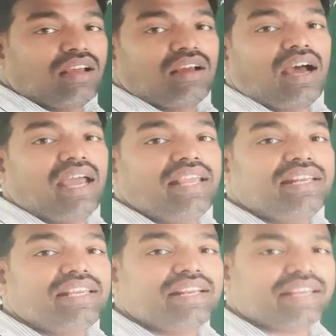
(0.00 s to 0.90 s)

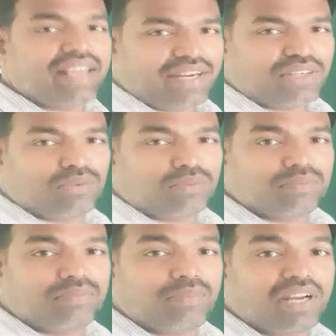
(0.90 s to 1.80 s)
highly reactive.
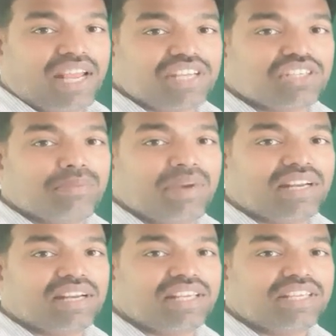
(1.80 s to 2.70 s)
Potassium
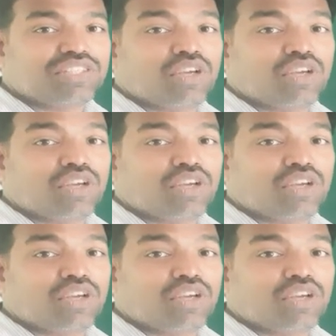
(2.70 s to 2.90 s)
metal is